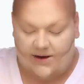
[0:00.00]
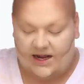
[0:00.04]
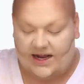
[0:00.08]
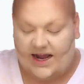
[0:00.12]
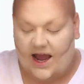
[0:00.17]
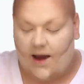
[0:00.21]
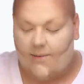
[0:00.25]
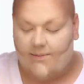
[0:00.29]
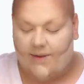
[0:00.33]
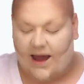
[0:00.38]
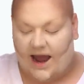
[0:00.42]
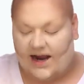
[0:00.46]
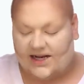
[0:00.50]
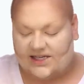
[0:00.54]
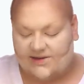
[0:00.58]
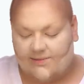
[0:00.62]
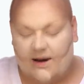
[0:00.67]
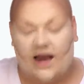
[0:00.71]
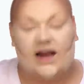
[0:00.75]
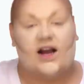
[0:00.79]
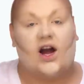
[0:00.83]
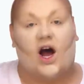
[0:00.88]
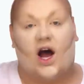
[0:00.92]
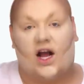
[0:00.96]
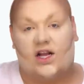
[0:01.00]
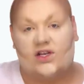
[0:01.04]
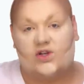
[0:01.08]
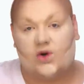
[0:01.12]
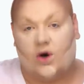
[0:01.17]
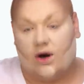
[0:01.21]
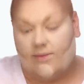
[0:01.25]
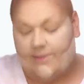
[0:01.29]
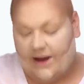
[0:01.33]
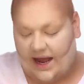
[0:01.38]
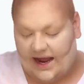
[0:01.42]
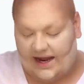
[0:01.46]
I'm gonna come back to my
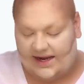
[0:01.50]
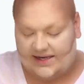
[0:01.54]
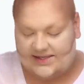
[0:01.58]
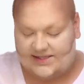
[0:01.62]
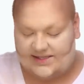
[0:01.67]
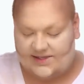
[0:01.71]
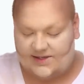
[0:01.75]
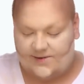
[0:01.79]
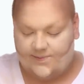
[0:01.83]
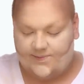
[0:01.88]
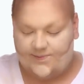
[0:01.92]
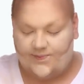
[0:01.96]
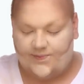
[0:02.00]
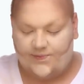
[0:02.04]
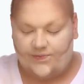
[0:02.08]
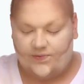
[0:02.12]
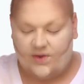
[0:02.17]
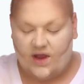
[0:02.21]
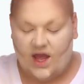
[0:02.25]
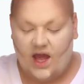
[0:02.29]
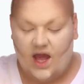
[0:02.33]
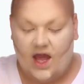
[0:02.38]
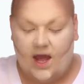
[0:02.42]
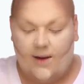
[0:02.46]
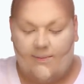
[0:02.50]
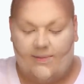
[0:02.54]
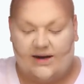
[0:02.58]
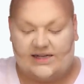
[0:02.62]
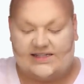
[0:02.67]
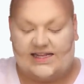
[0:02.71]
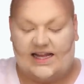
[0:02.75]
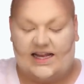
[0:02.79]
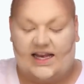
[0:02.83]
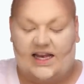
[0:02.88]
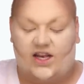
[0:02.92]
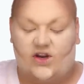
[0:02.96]
contour base
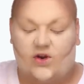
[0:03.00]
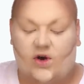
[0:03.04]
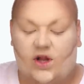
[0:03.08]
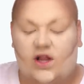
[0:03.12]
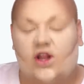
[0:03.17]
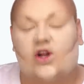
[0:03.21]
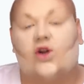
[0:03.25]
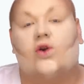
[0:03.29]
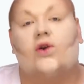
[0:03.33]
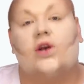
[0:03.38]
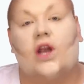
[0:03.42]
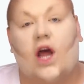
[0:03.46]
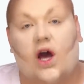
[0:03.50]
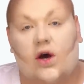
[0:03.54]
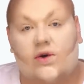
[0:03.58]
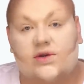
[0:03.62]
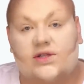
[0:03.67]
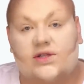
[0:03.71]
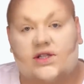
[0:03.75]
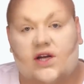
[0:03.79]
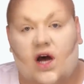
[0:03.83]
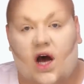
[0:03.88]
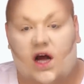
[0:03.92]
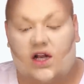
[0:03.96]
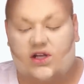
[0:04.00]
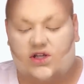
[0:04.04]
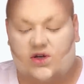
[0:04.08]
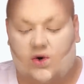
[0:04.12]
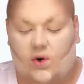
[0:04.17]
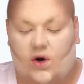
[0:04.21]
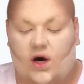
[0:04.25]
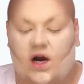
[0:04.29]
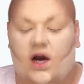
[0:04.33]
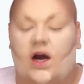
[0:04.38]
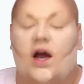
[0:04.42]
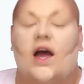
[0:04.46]
because I need to do a little nose
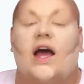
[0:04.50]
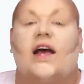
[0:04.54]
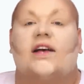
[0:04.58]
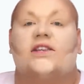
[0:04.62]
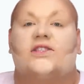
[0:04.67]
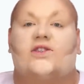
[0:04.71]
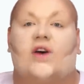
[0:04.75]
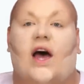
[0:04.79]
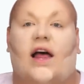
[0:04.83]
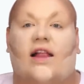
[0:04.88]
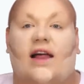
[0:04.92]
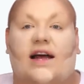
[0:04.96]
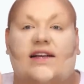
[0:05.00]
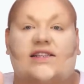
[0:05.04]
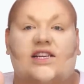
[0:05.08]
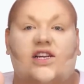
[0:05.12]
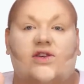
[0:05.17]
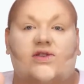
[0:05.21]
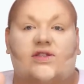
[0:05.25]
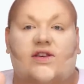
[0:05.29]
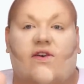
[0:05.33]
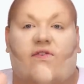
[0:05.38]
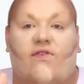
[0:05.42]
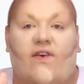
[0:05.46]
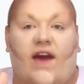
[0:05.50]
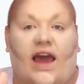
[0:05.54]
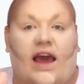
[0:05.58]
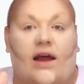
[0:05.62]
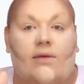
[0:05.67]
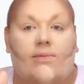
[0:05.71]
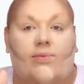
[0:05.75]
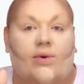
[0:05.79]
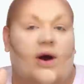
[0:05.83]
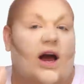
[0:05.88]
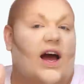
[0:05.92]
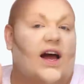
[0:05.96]
contour. So I like to use a
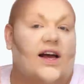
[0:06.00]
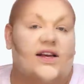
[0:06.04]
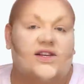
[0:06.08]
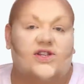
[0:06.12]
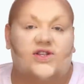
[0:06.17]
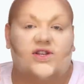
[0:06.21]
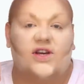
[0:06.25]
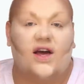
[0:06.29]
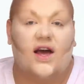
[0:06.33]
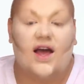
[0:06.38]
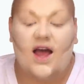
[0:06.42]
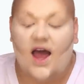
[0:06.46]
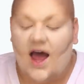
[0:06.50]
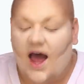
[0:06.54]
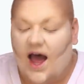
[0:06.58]
fan brush.